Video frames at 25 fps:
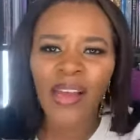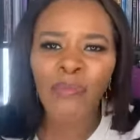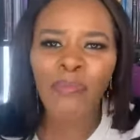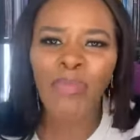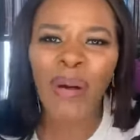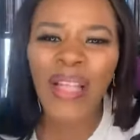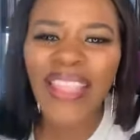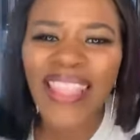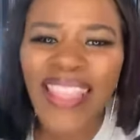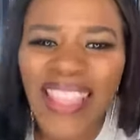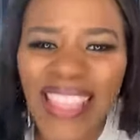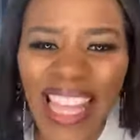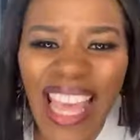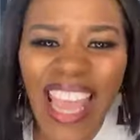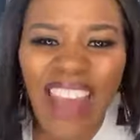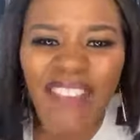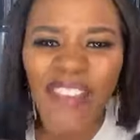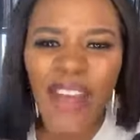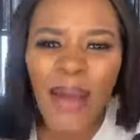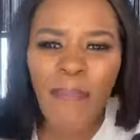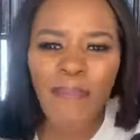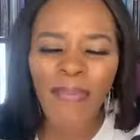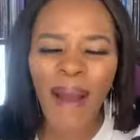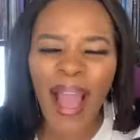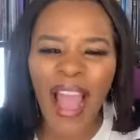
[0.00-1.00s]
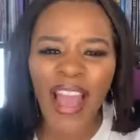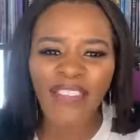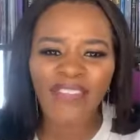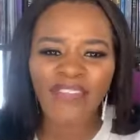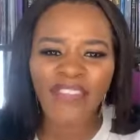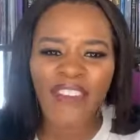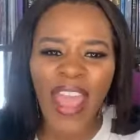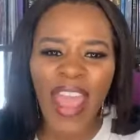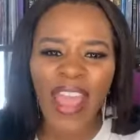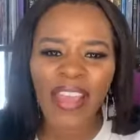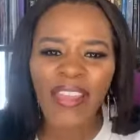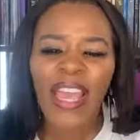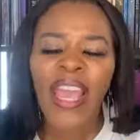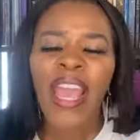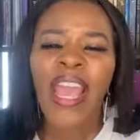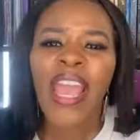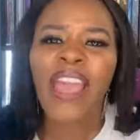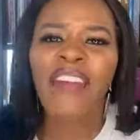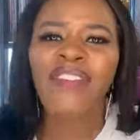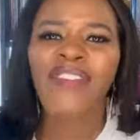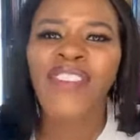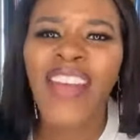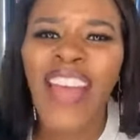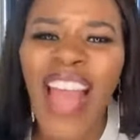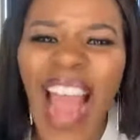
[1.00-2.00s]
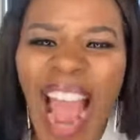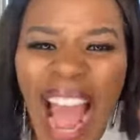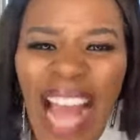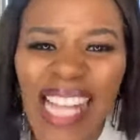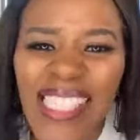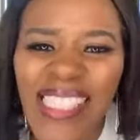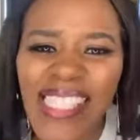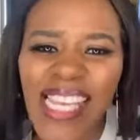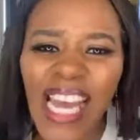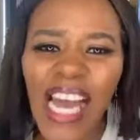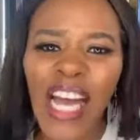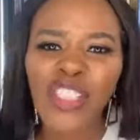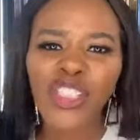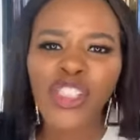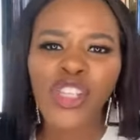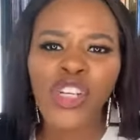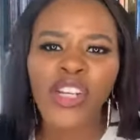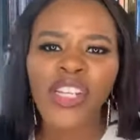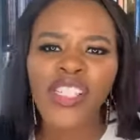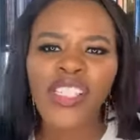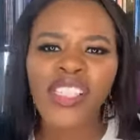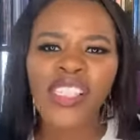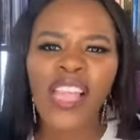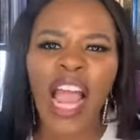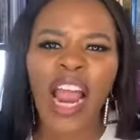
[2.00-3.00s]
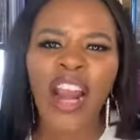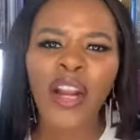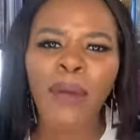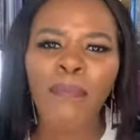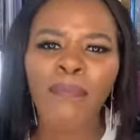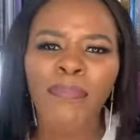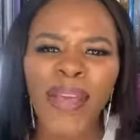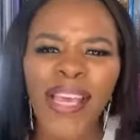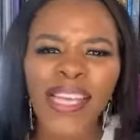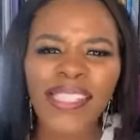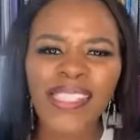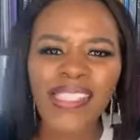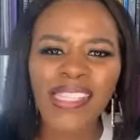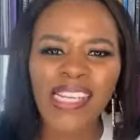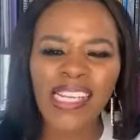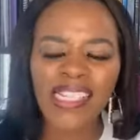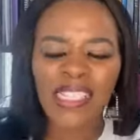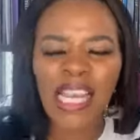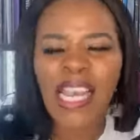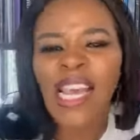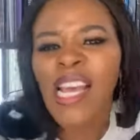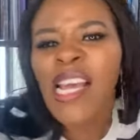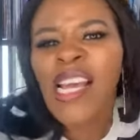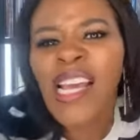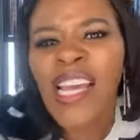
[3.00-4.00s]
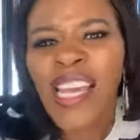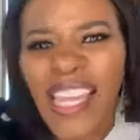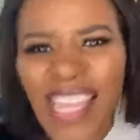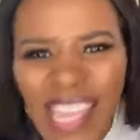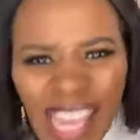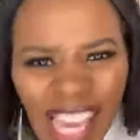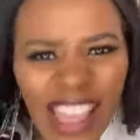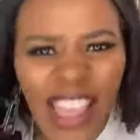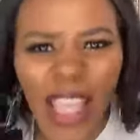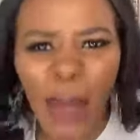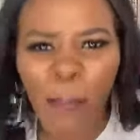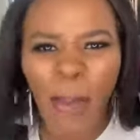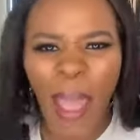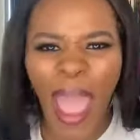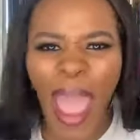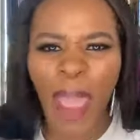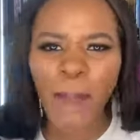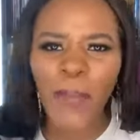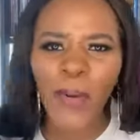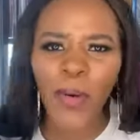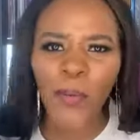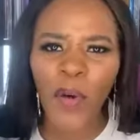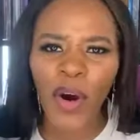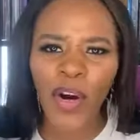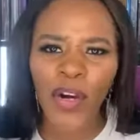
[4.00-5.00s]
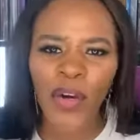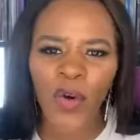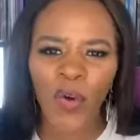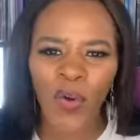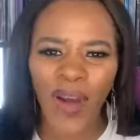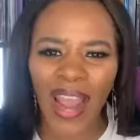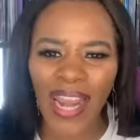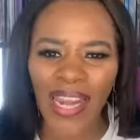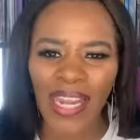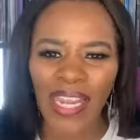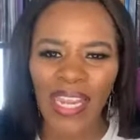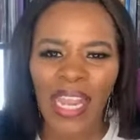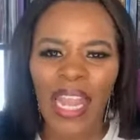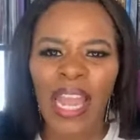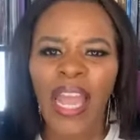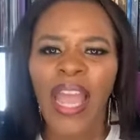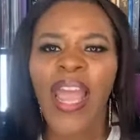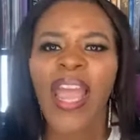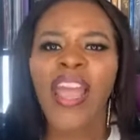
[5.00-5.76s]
Believe it by faith. If God tells you to start a business, get the paperwork ready.